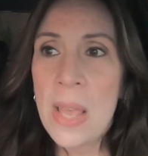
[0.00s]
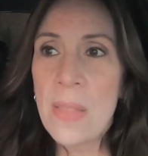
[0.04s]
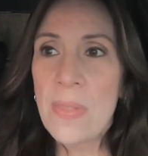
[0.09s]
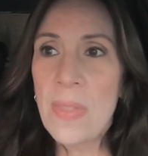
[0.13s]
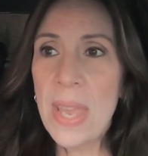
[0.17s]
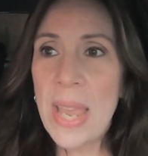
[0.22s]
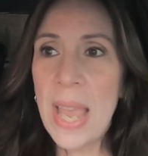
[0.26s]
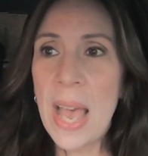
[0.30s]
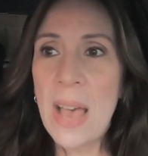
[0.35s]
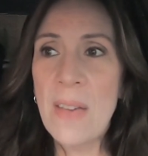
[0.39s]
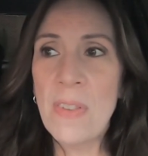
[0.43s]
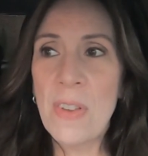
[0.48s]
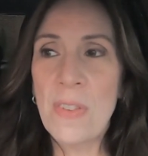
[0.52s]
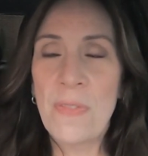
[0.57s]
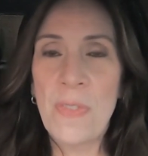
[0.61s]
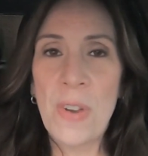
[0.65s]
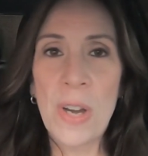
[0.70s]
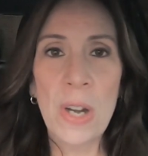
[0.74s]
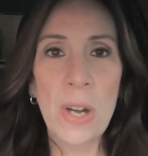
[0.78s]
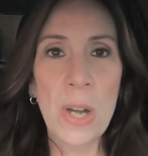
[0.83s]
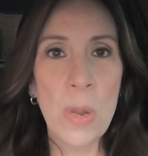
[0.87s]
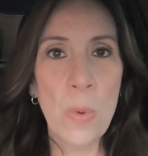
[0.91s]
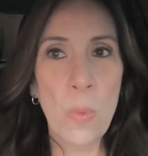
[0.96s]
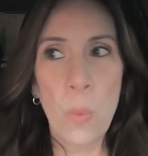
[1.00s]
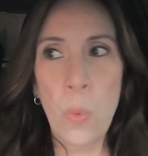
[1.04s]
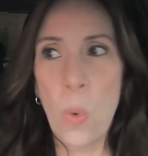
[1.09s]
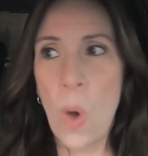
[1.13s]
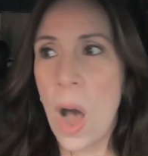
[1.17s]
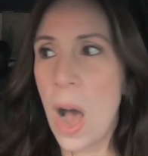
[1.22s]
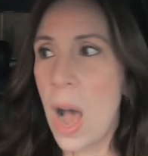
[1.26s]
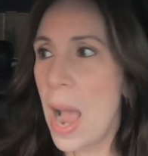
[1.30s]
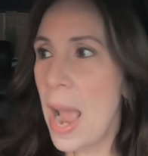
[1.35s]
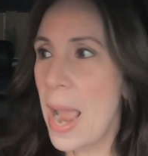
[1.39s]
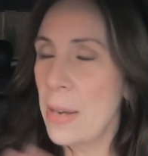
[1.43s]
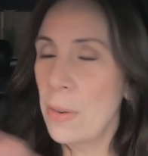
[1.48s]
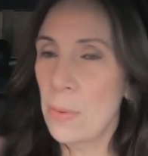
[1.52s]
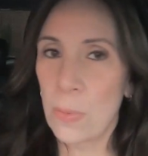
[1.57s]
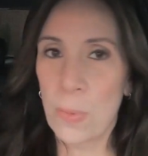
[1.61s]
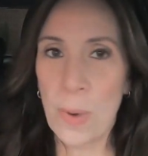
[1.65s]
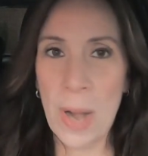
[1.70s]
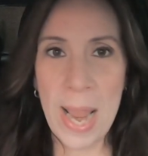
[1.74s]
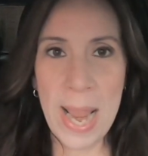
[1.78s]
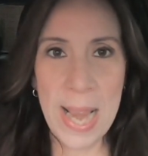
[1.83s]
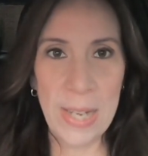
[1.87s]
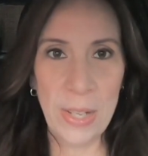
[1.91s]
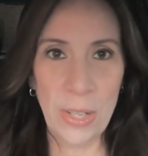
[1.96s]
they have a very wide
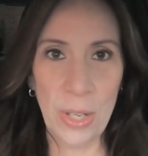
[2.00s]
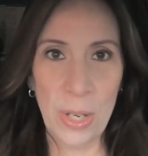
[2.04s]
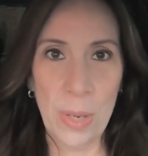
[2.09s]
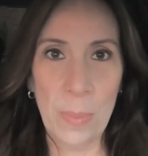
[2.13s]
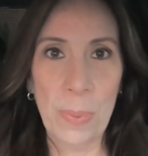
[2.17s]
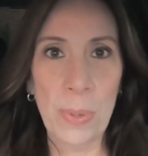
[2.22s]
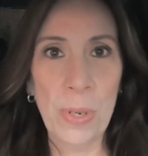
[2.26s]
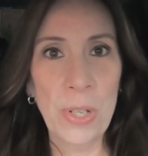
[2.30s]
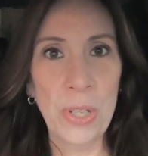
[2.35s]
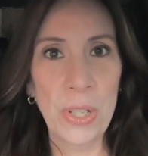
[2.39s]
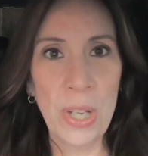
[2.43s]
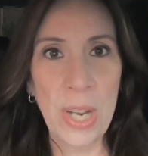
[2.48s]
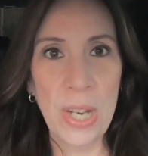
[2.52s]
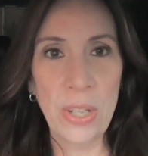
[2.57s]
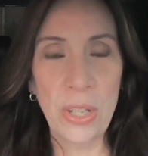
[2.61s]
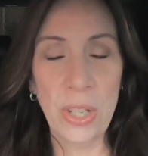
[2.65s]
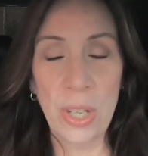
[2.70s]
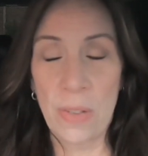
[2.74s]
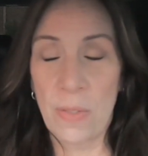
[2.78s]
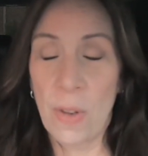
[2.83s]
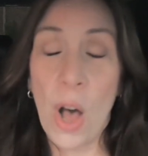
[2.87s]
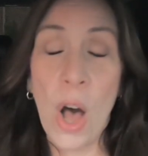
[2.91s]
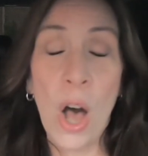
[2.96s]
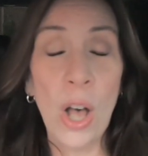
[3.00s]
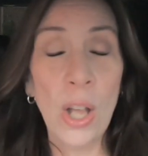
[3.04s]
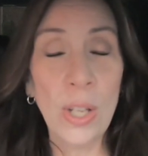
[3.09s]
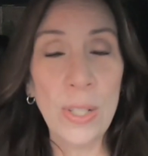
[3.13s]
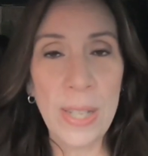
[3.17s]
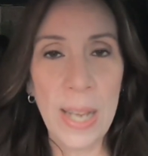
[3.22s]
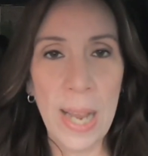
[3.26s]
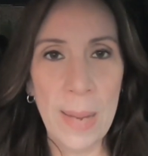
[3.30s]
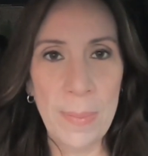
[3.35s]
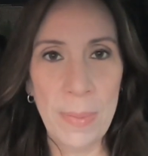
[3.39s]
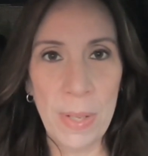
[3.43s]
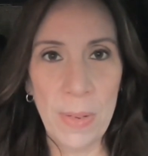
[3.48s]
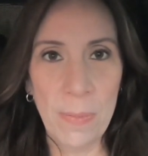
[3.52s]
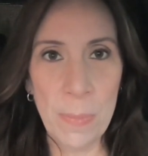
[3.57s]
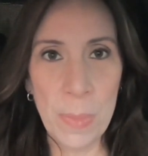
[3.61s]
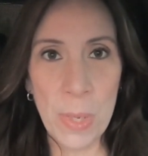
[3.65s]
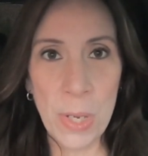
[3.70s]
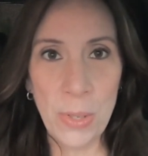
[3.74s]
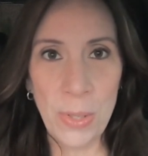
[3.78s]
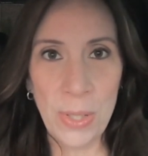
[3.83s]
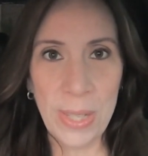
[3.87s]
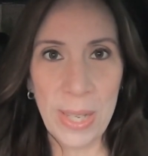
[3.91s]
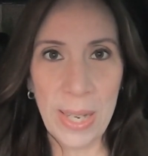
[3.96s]
range and appreciation of all types of
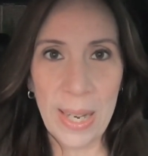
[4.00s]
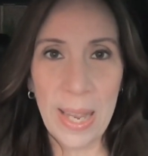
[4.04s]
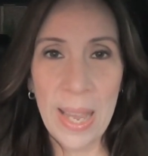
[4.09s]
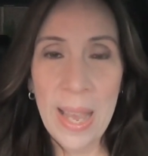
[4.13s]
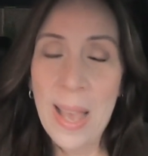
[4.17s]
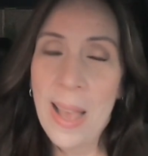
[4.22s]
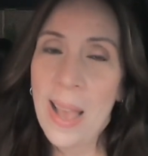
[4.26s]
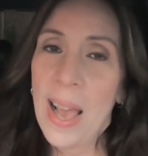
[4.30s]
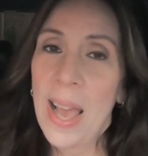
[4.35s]
music.